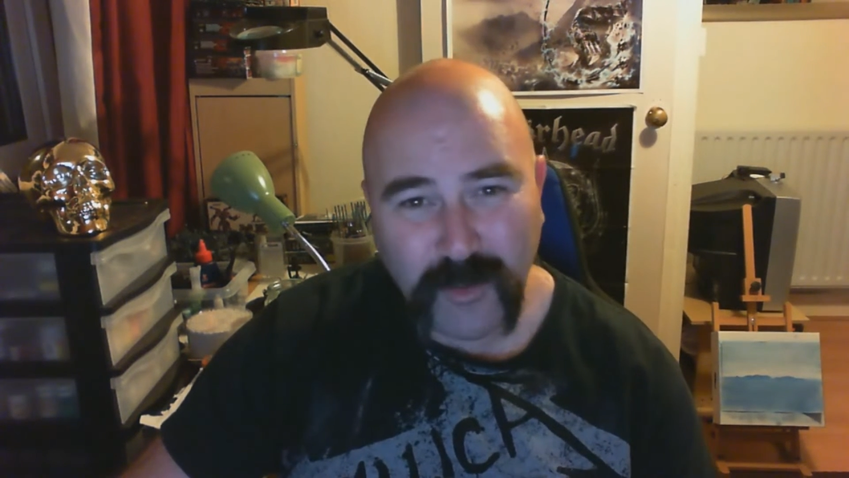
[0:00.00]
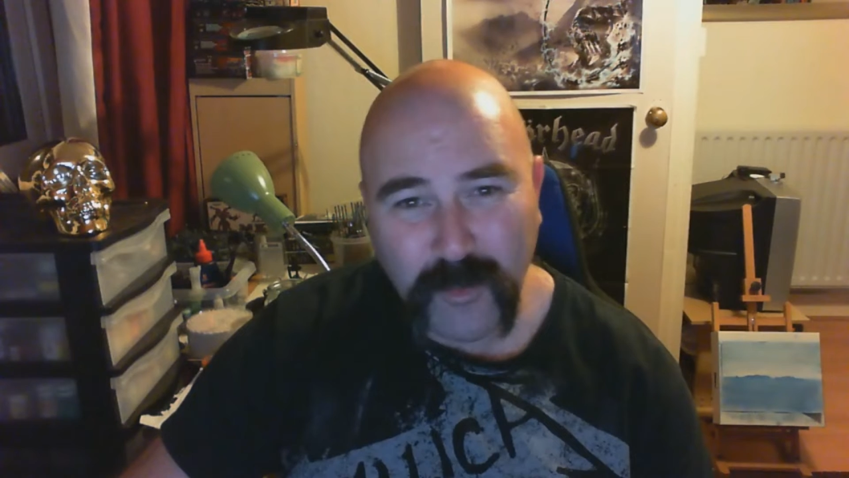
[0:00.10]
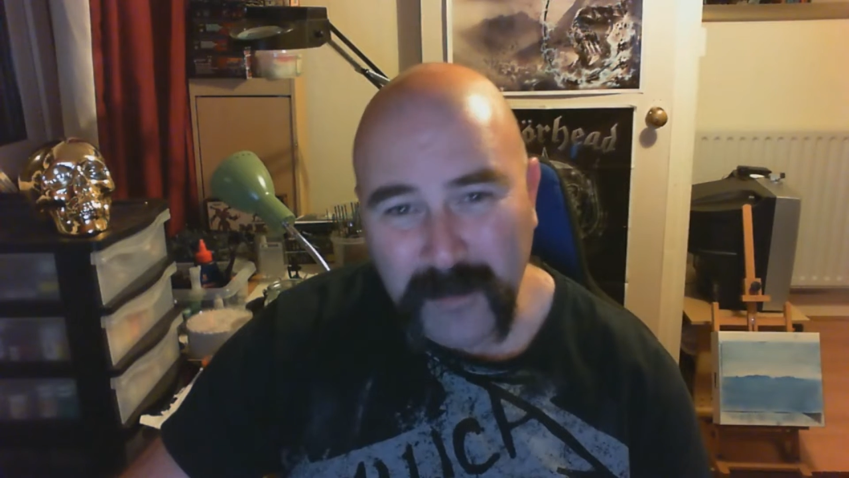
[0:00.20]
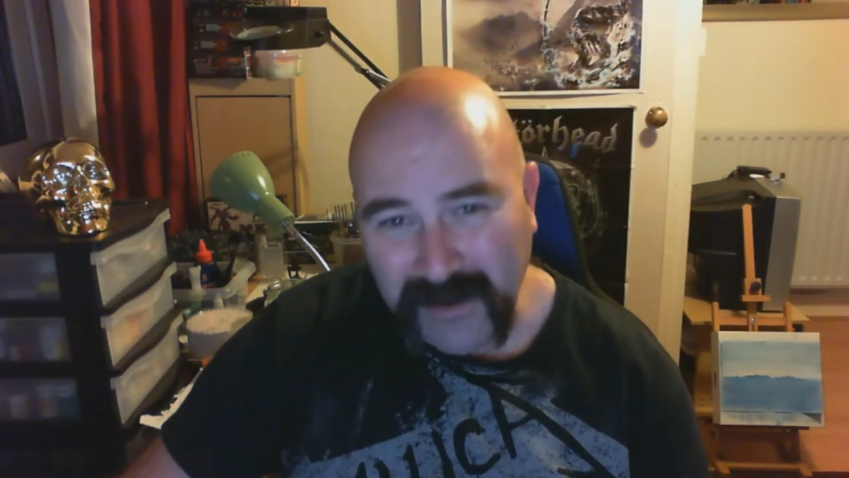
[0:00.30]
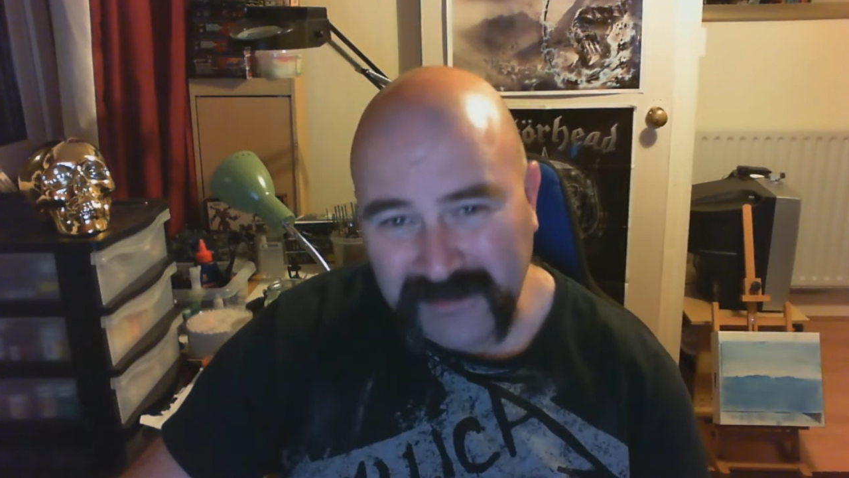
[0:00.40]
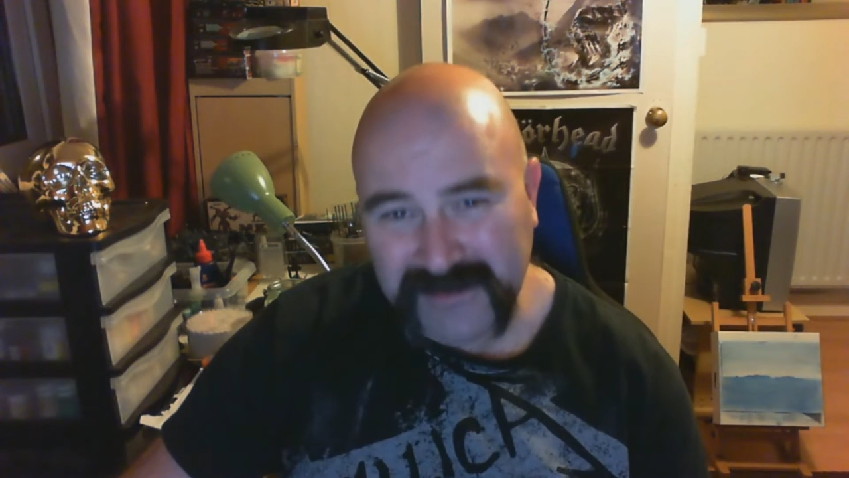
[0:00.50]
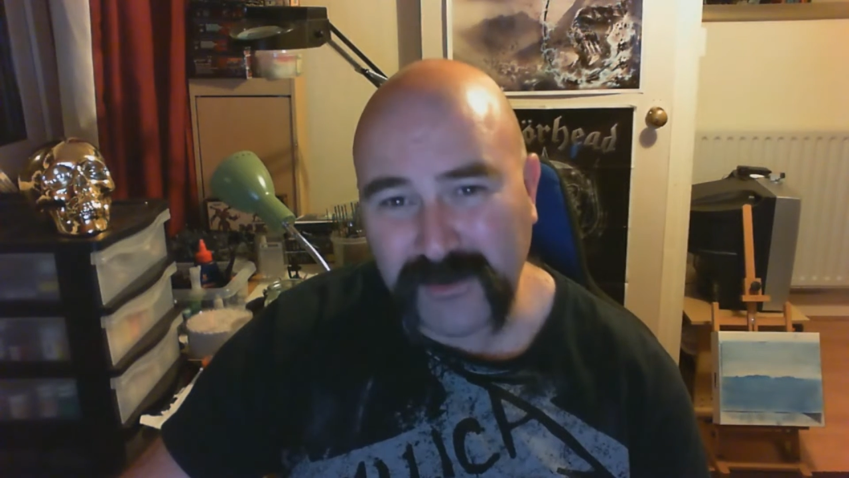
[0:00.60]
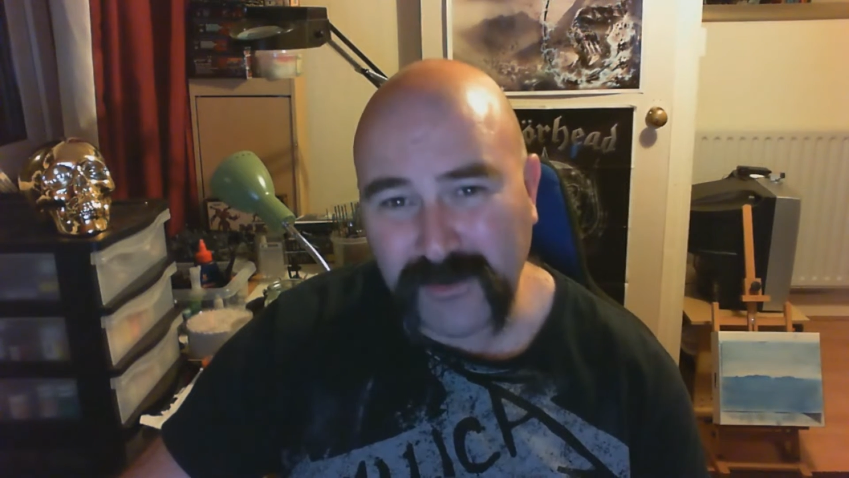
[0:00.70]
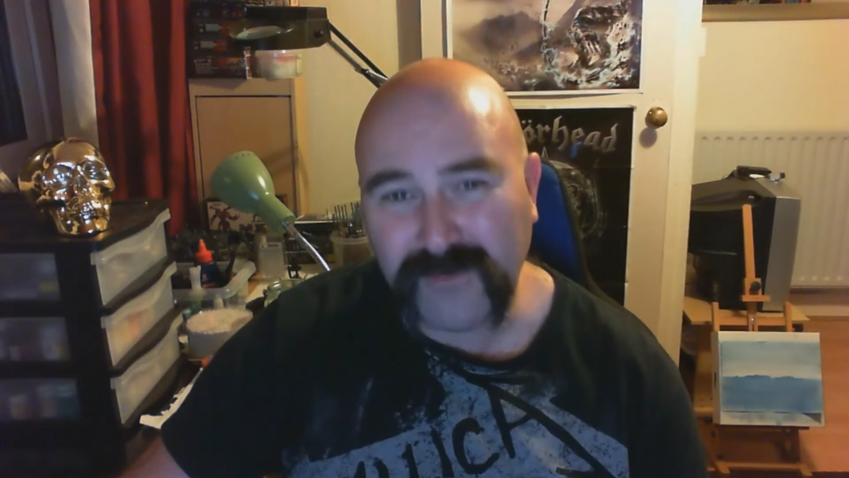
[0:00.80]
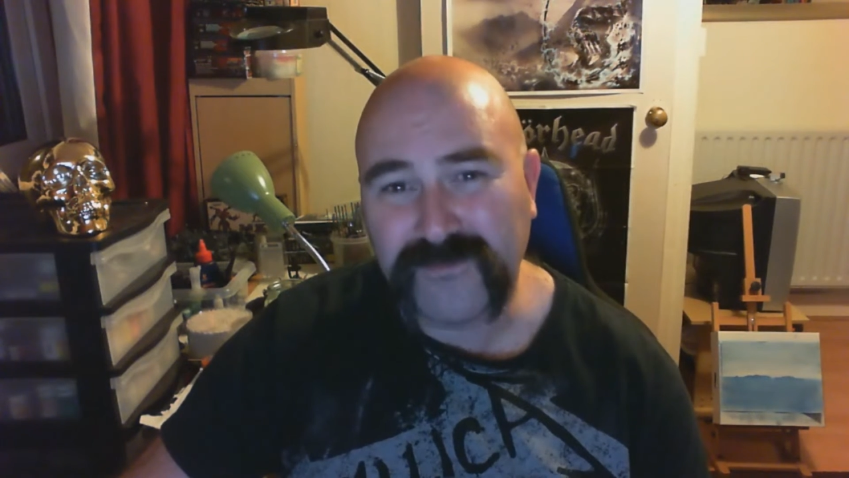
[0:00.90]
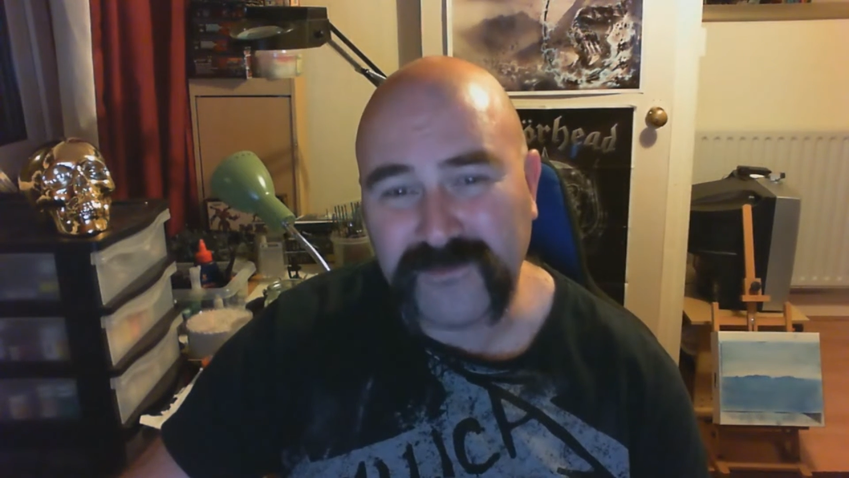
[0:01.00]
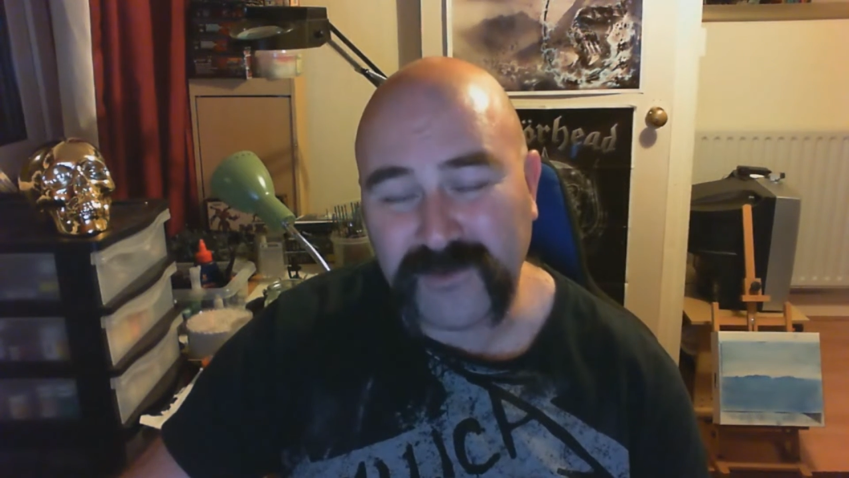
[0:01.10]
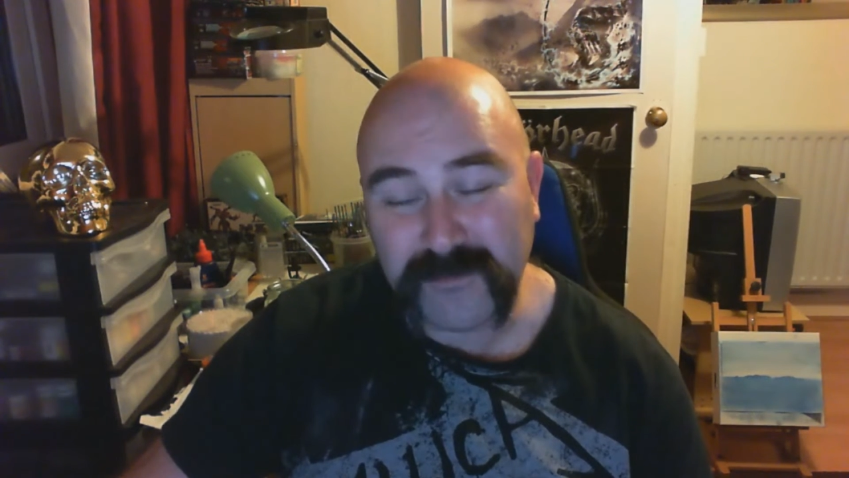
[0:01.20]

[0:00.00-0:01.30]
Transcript: all part of,